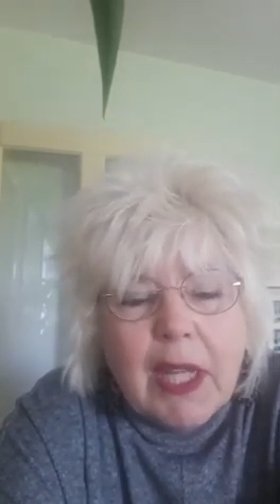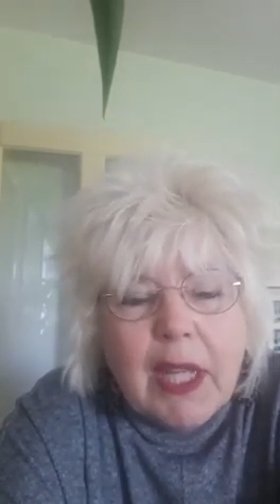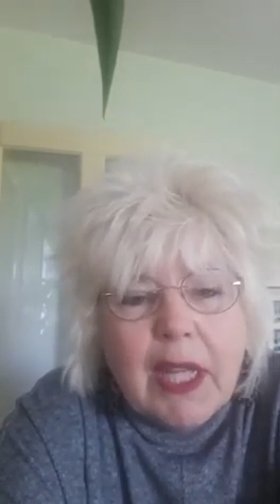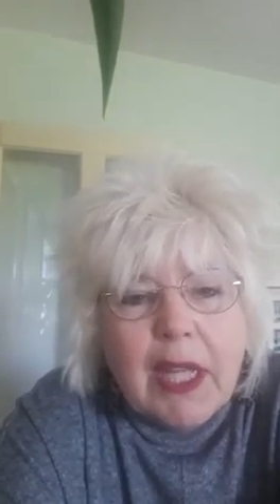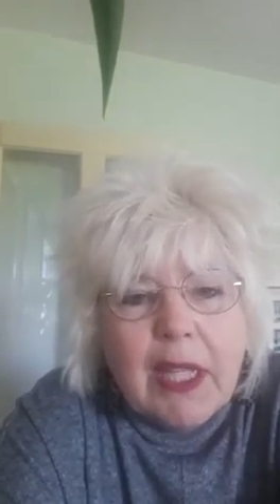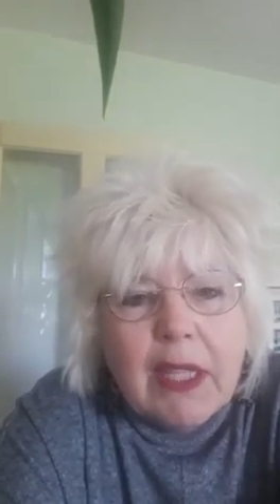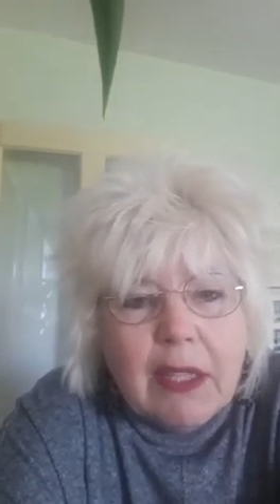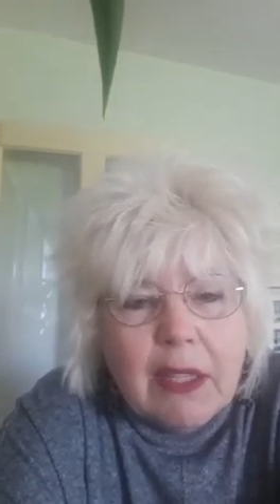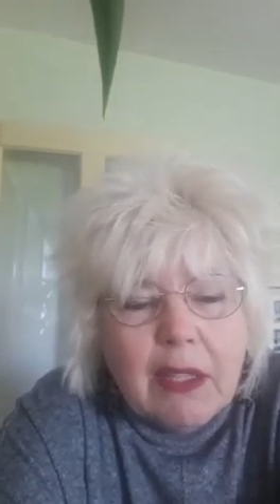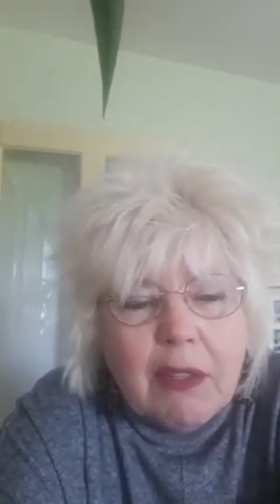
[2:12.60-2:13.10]

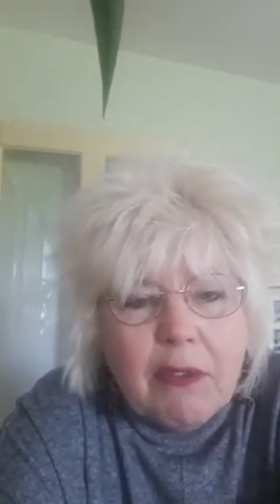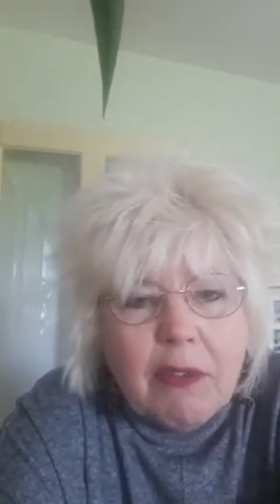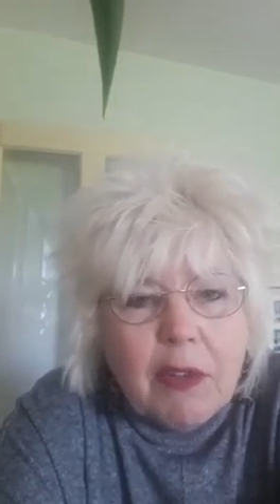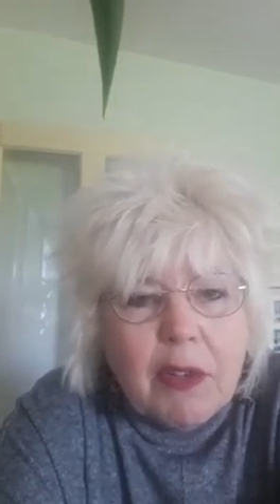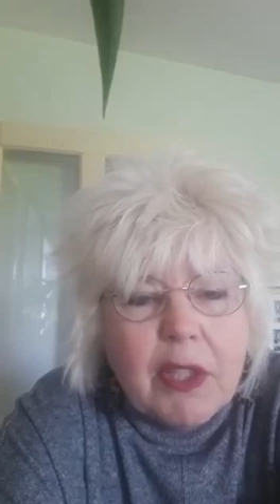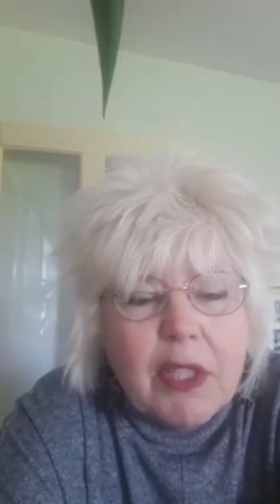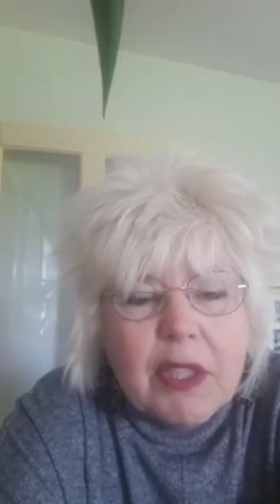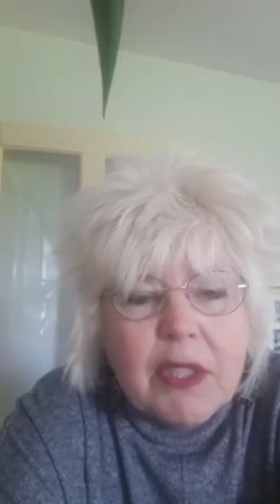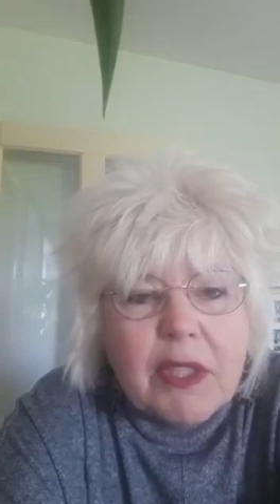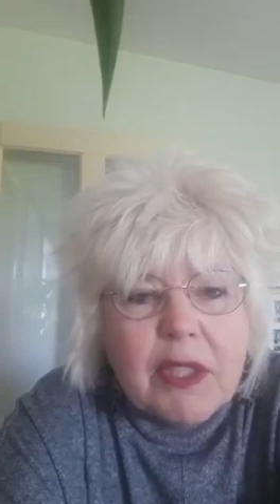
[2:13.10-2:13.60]
in the
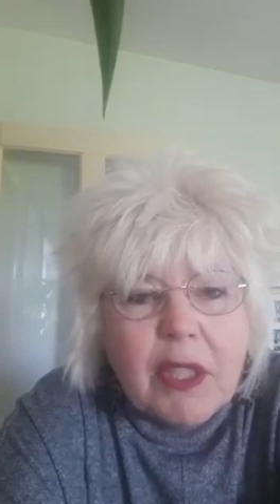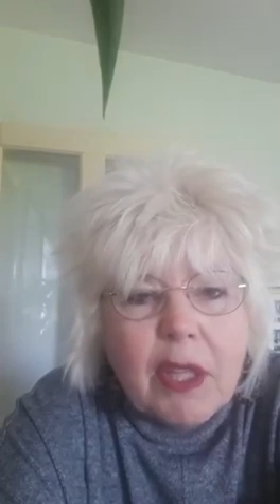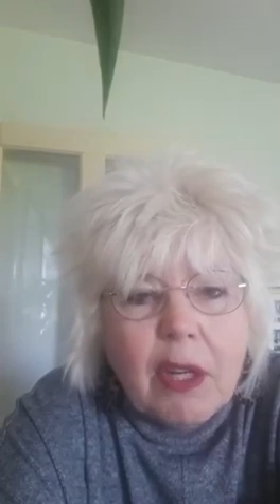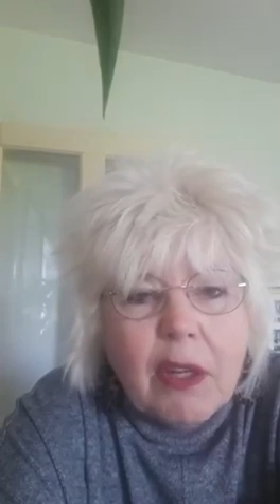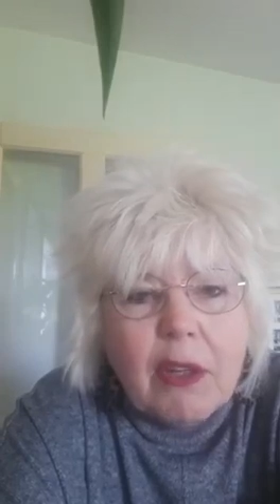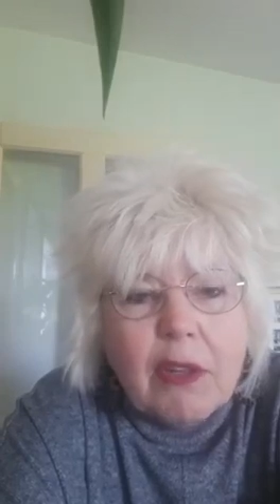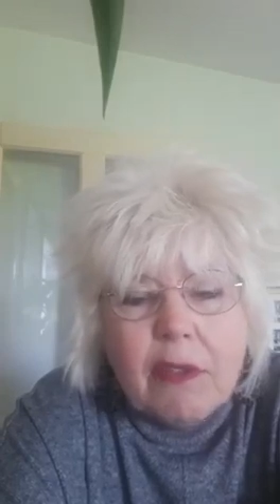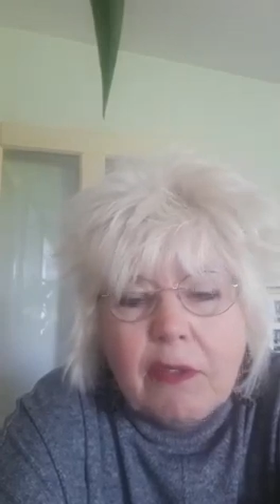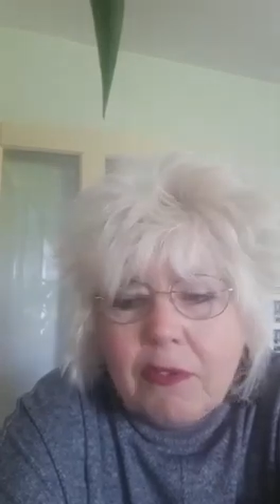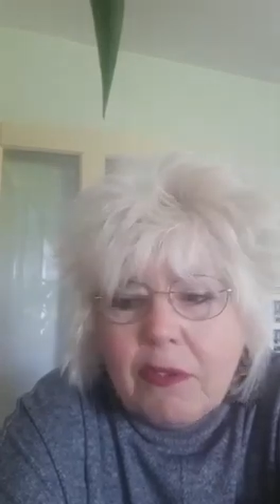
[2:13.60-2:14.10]
voice
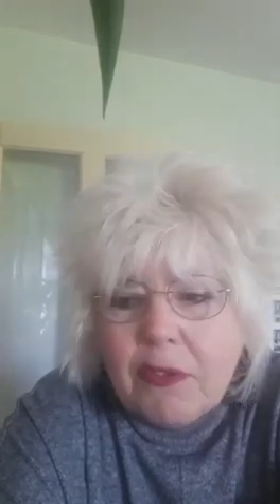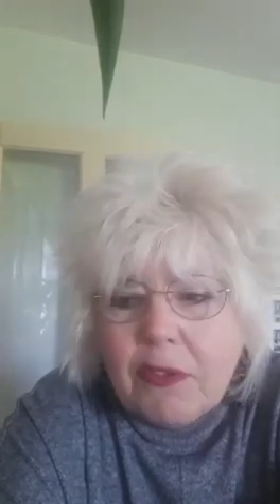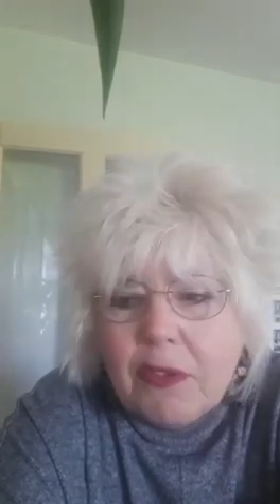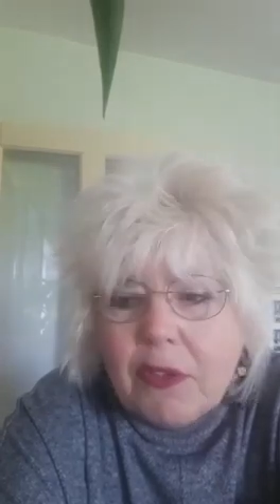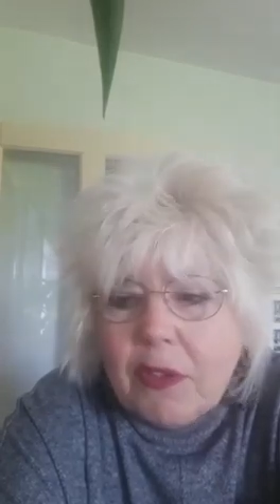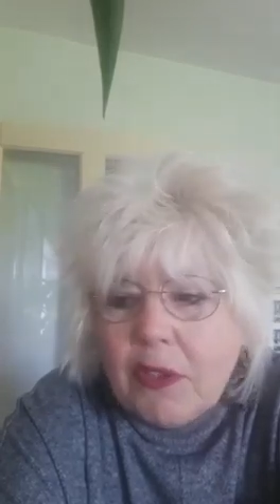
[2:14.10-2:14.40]
of